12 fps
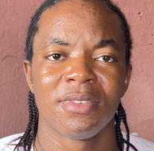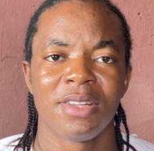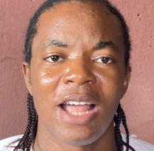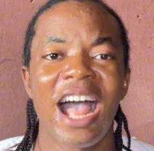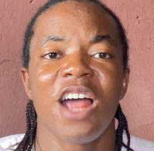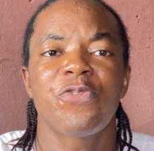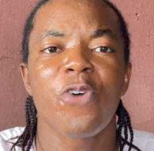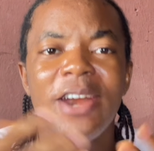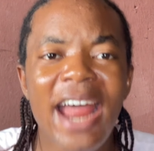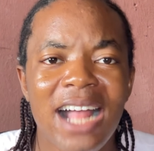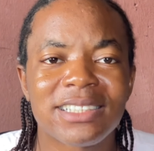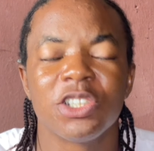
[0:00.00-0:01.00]
And for
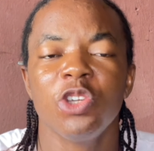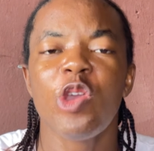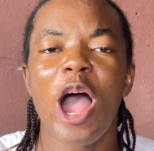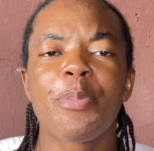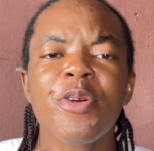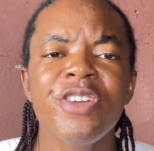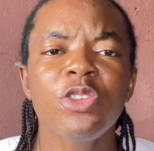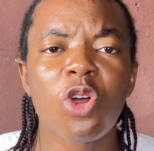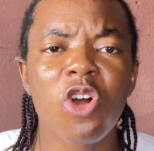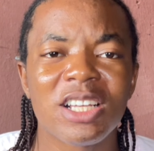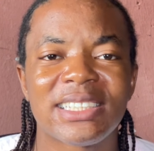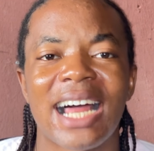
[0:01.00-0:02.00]
that, you are proving to
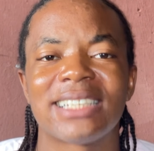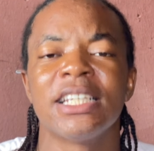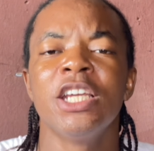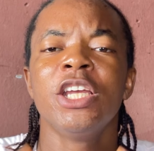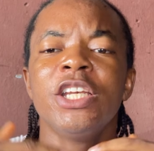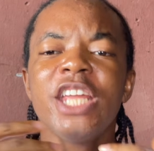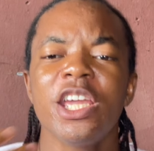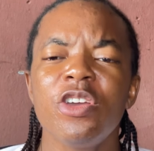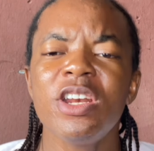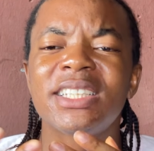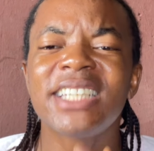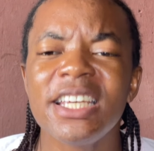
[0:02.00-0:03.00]
us that the
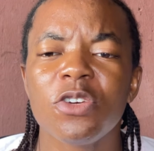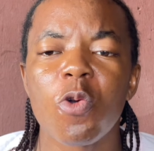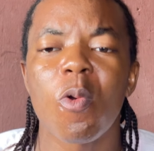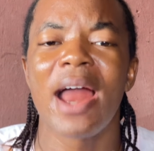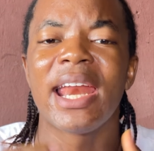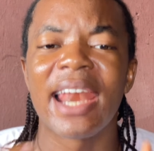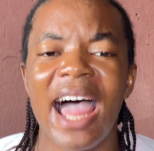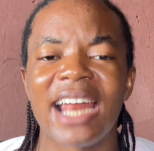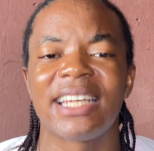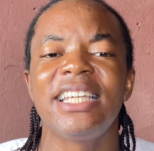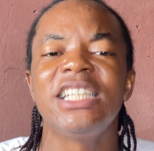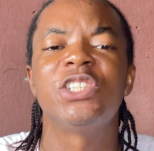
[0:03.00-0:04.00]
unity in Ukwuani
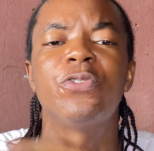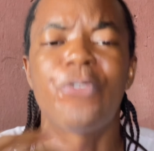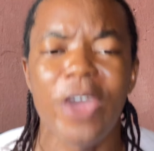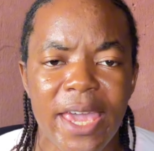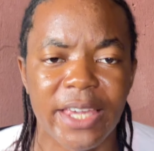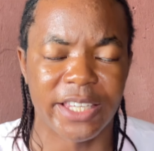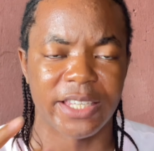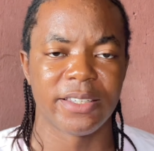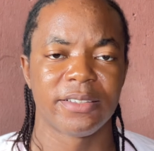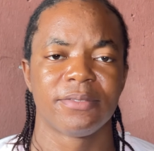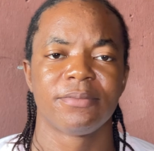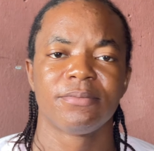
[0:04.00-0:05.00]
land is fake.
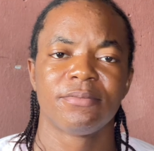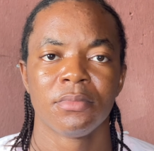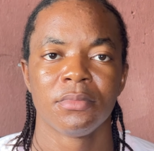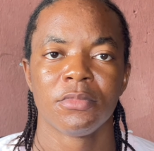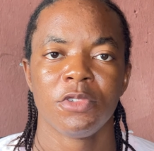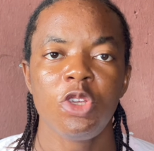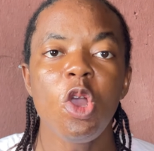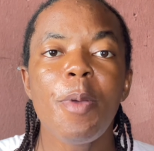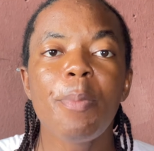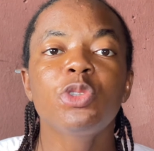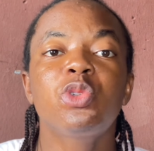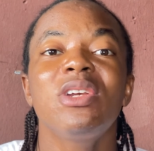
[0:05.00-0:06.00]
You
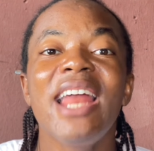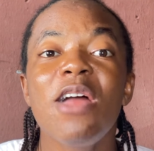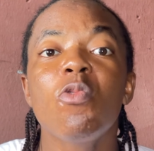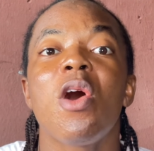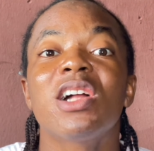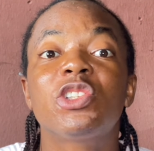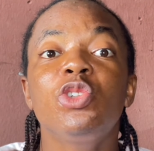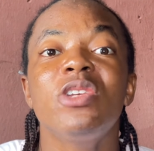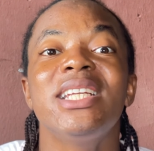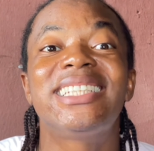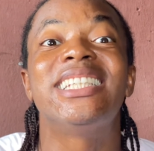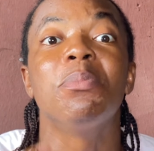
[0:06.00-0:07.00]
people should learn what
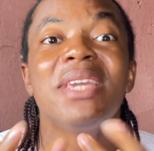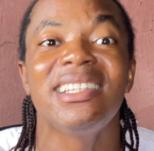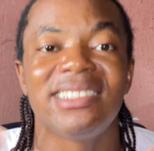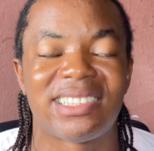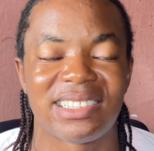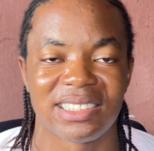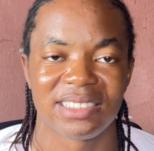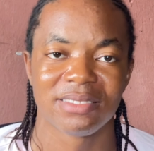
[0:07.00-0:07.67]
unity means.